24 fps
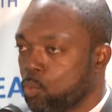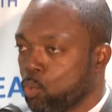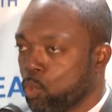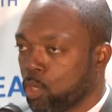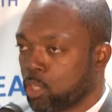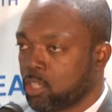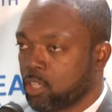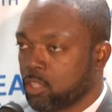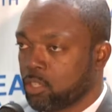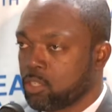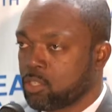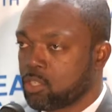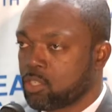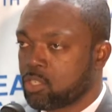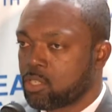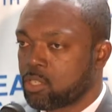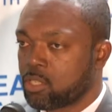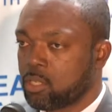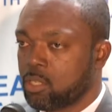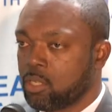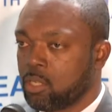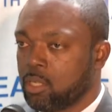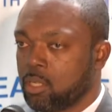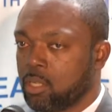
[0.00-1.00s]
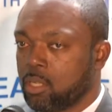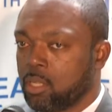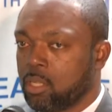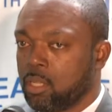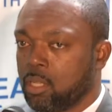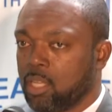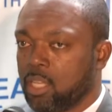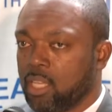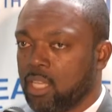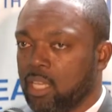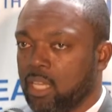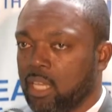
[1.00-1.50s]
workers,
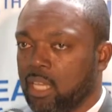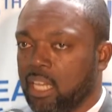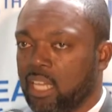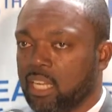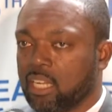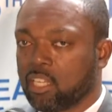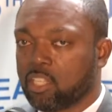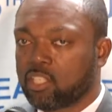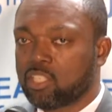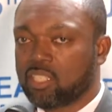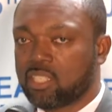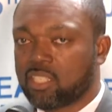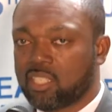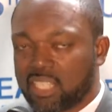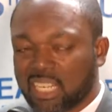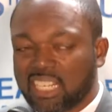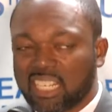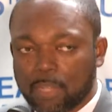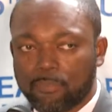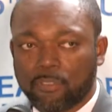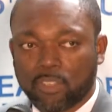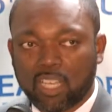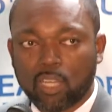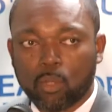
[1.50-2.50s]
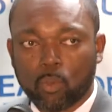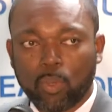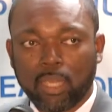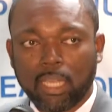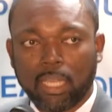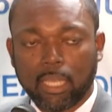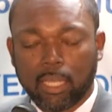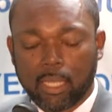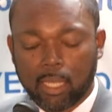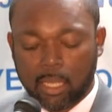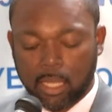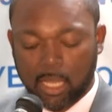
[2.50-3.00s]
in a significant way.